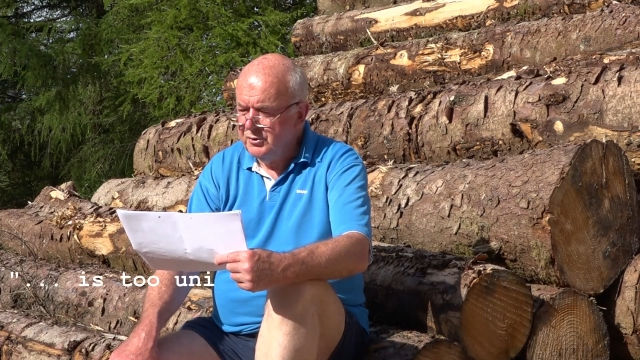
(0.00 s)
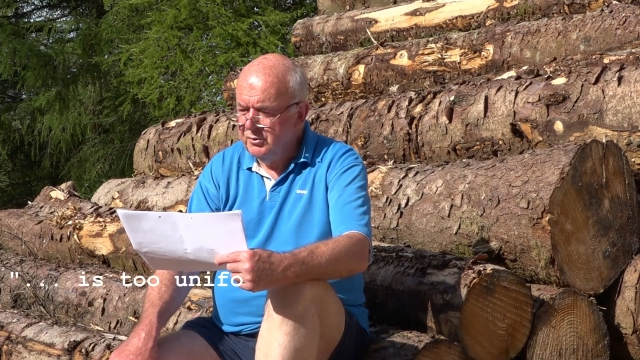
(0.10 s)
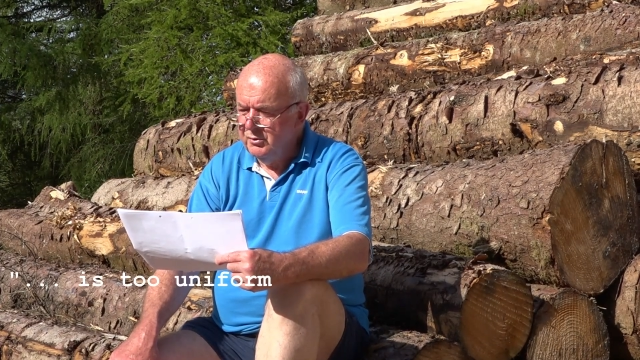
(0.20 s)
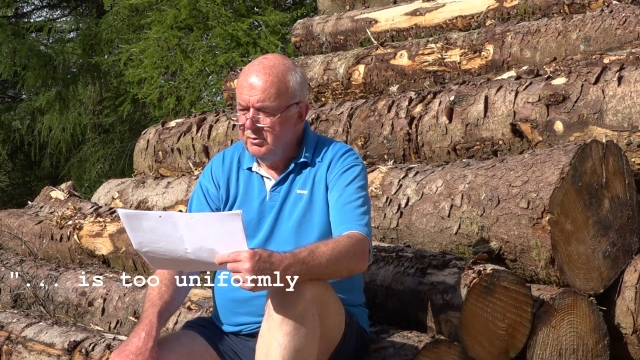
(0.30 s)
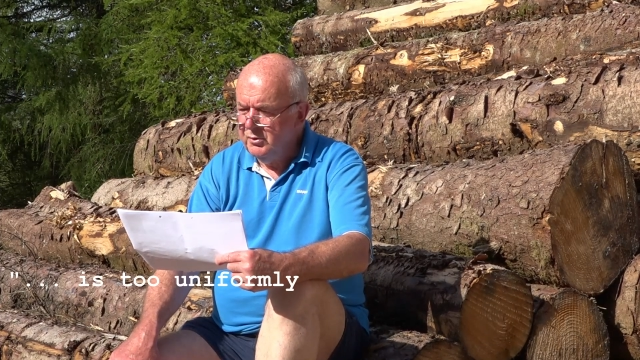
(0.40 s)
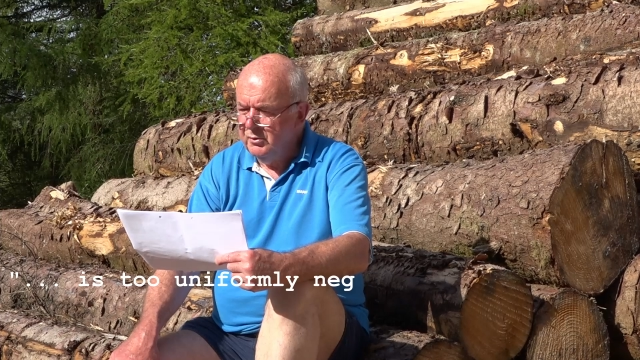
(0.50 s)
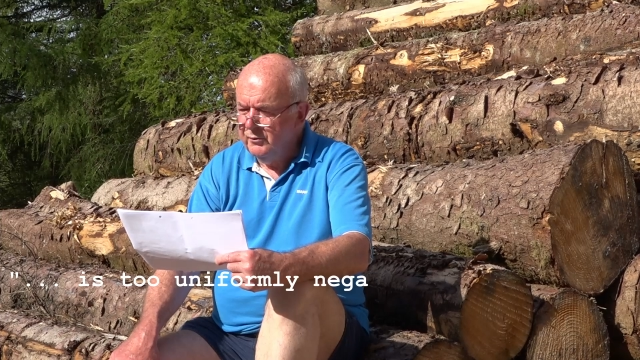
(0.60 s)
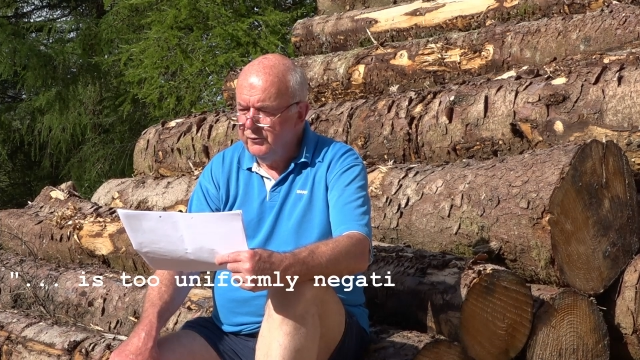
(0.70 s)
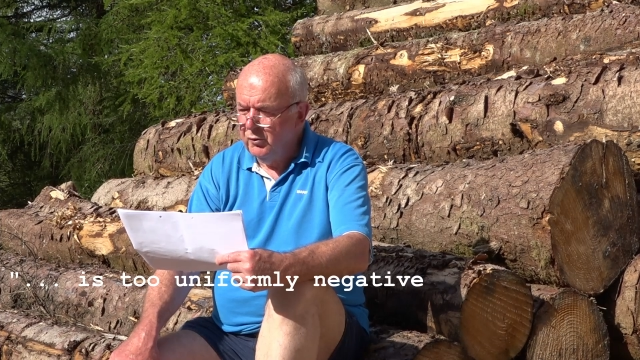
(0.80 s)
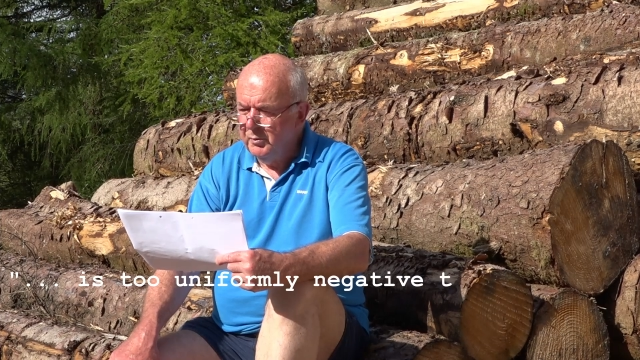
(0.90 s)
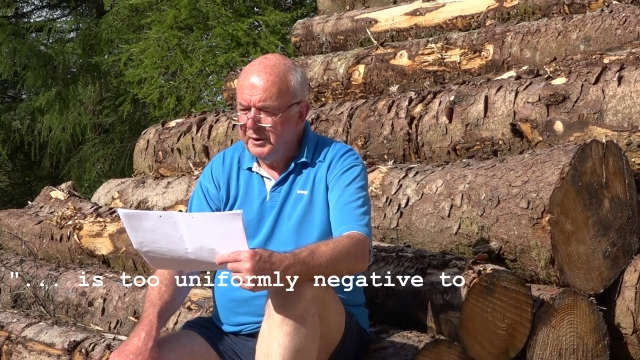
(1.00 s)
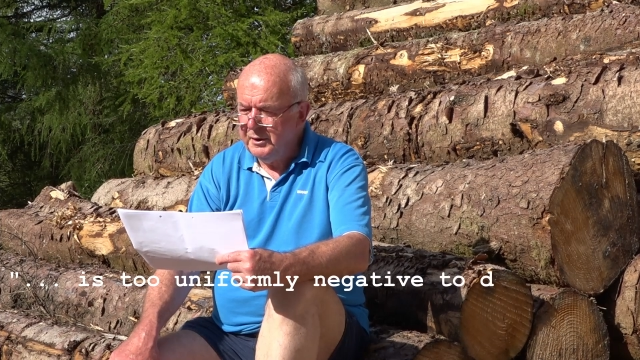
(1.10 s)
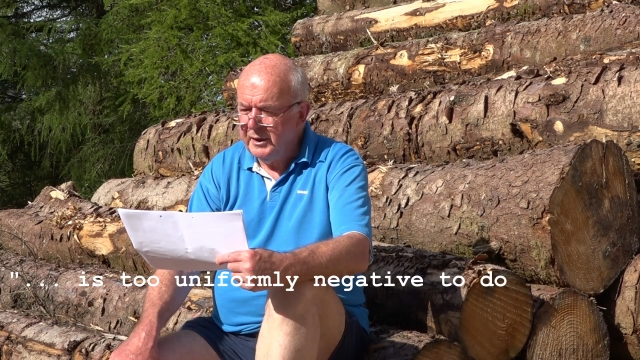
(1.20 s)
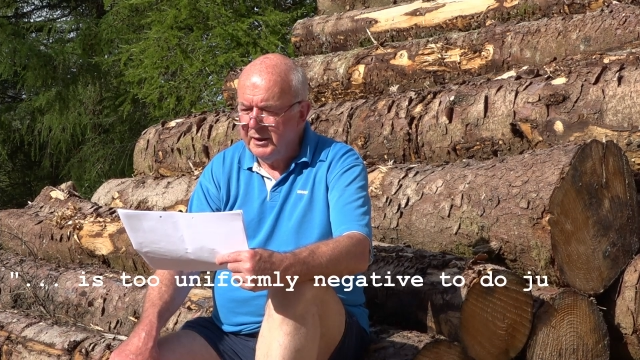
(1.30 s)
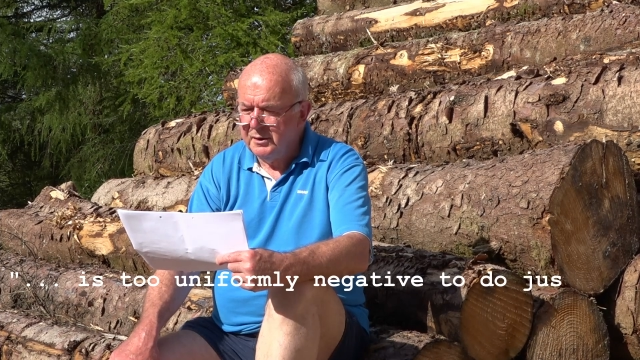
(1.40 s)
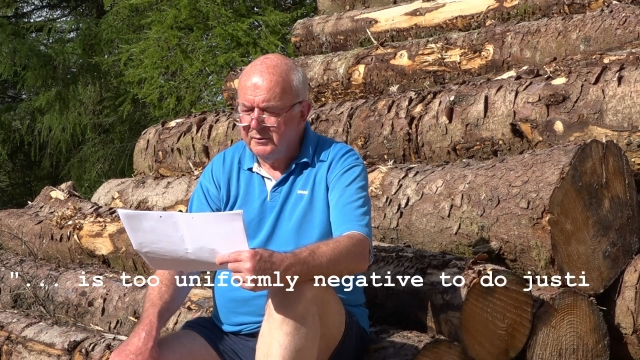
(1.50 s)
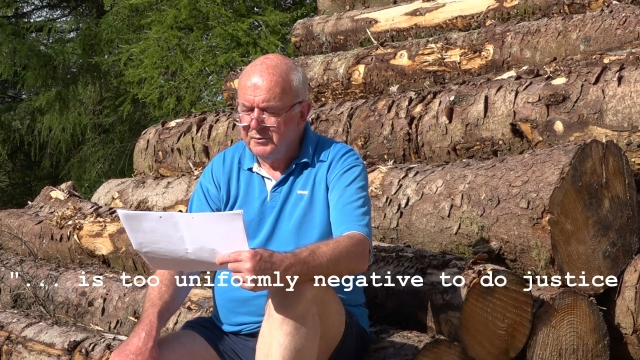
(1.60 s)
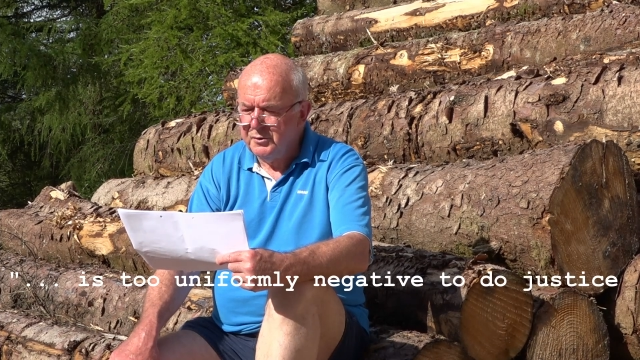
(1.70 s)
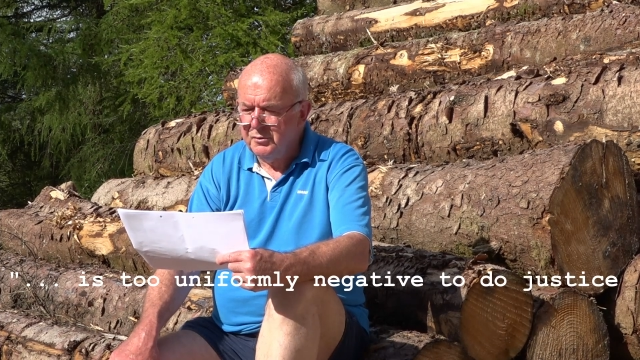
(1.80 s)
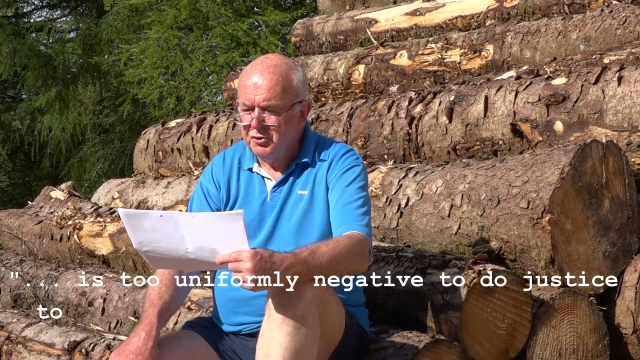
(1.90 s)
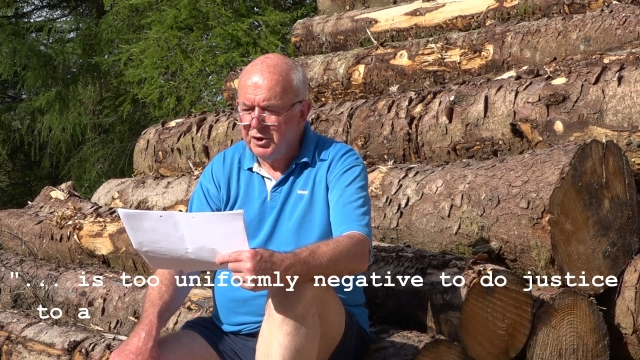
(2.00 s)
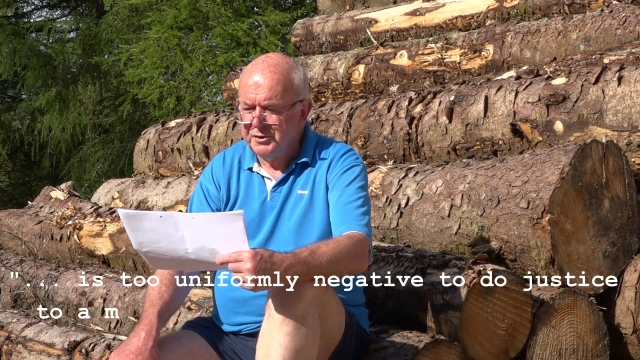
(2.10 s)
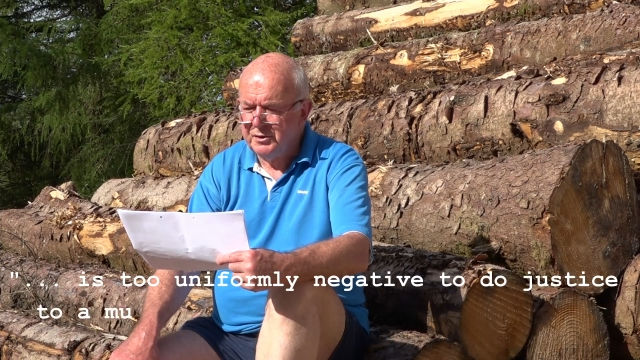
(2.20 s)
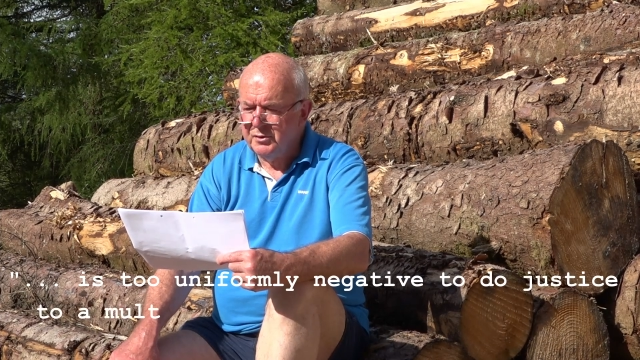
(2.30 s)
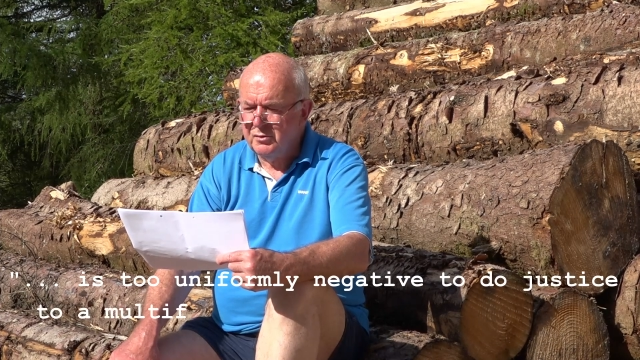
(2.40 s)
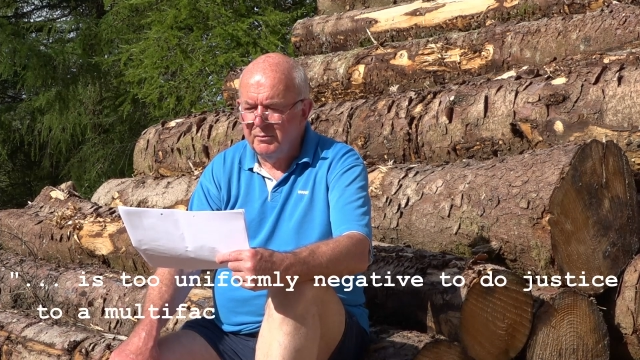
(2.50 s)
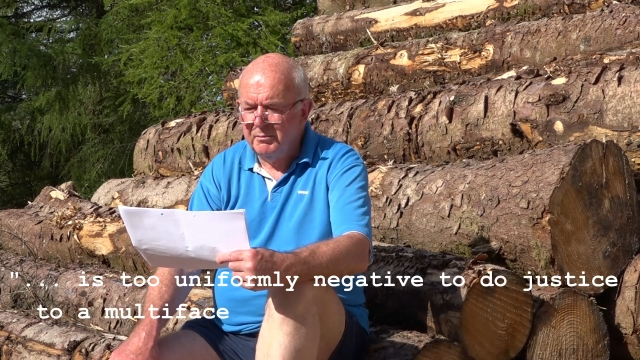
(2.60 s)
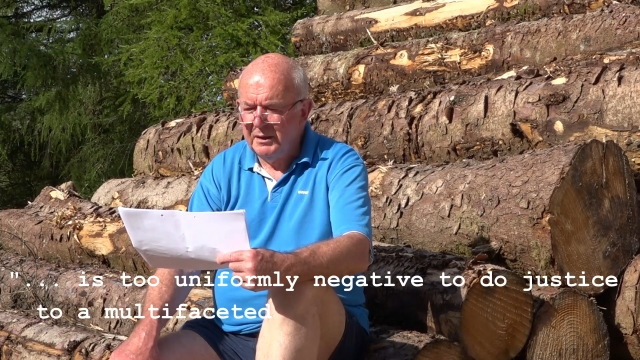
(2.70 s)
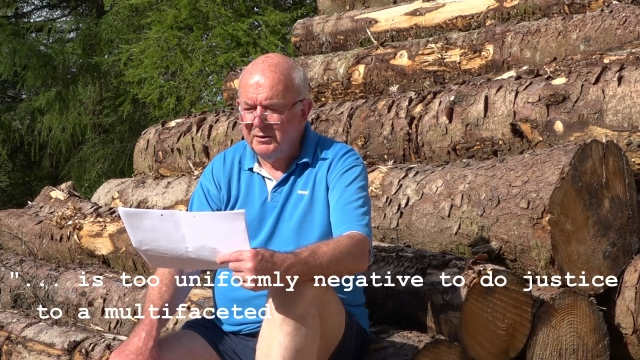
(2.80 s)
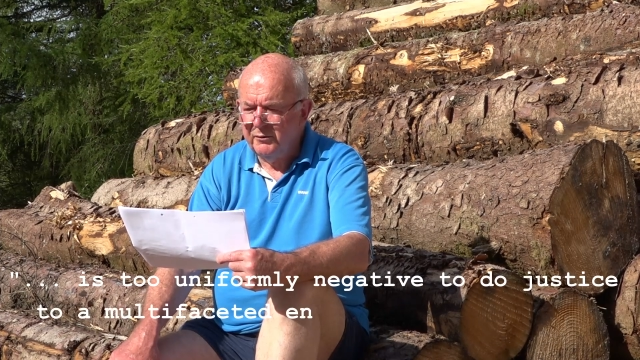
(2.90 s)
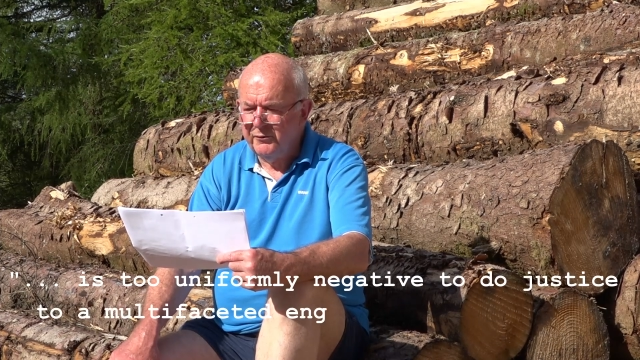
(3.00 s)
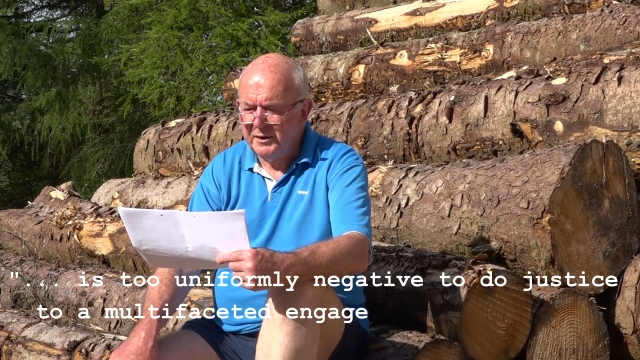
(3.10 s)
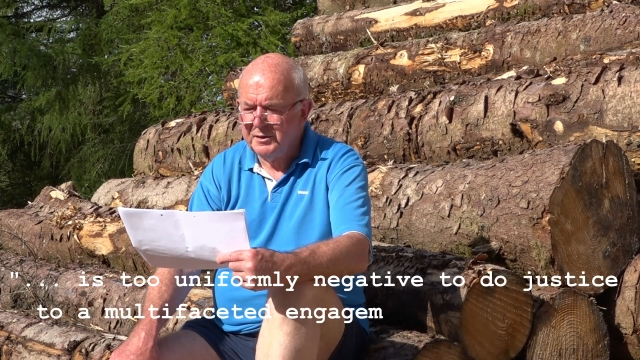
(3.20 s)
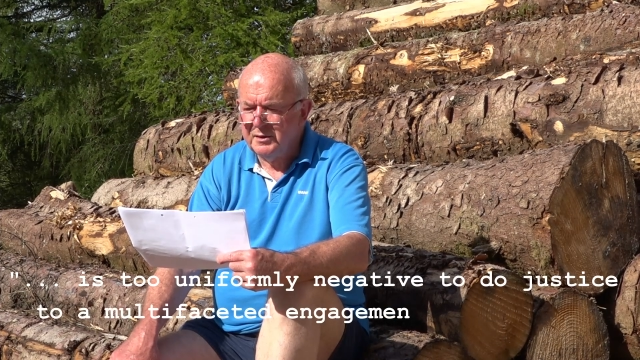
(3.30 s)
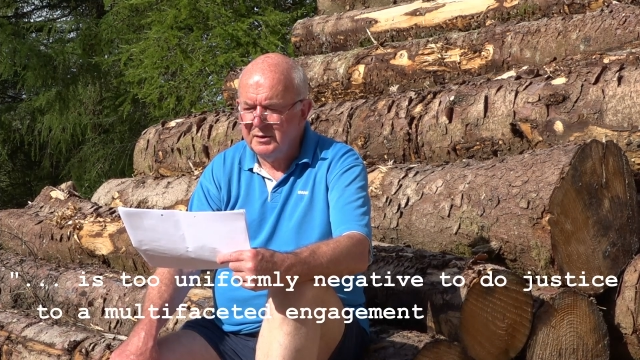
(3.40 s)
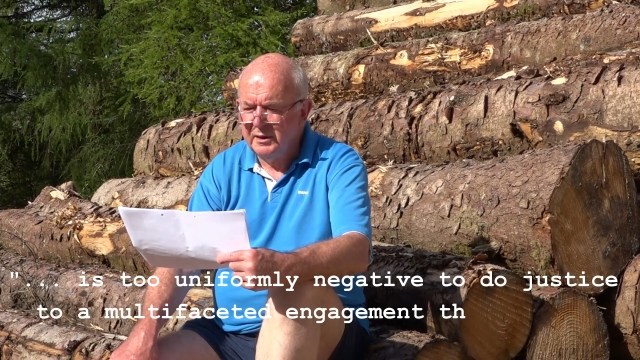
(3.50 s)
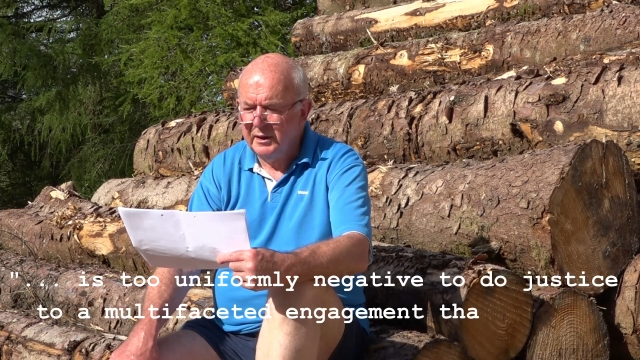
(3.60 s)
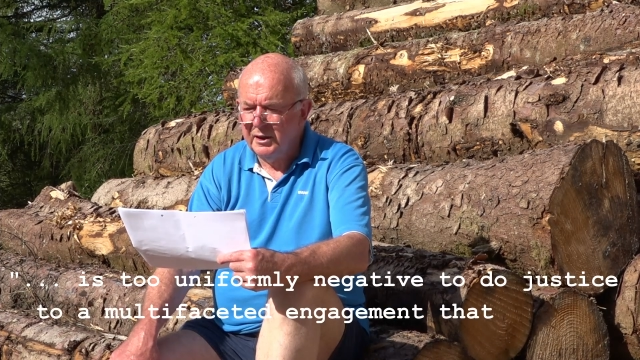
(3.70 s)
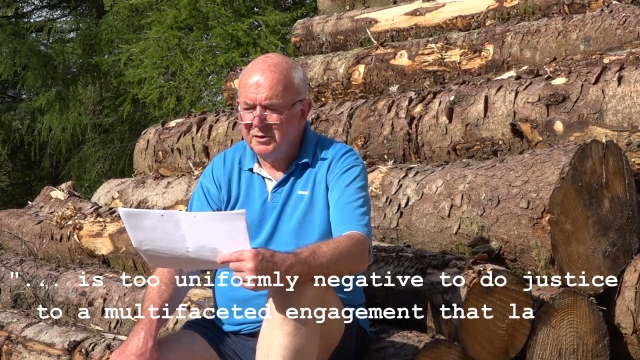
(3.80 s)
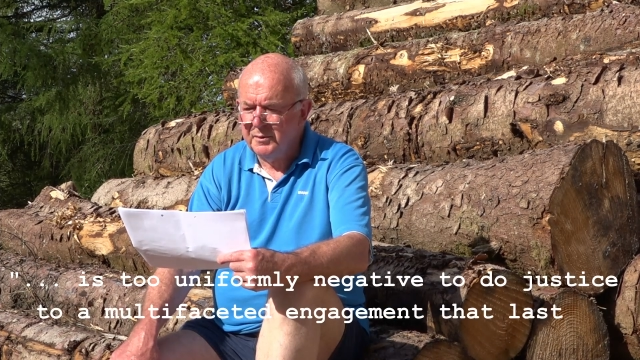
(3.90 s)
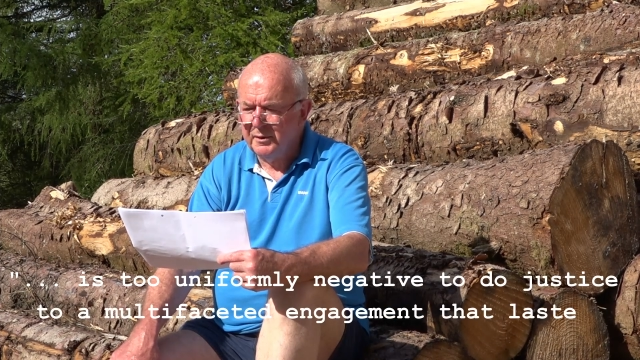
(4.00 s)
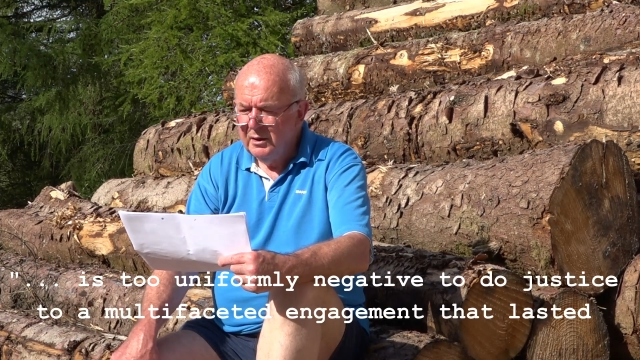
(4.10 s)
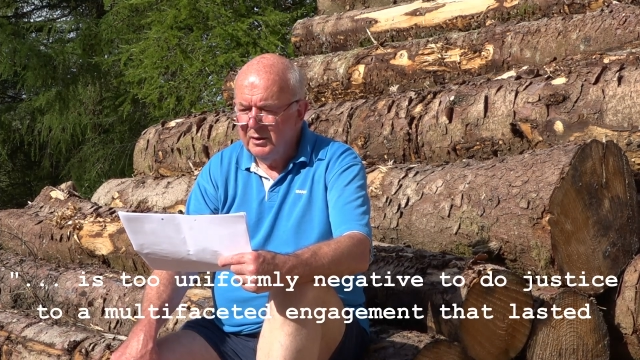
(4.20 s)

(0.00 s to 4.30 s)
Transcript: too uniformly negative to do justice to a multifaceted engagement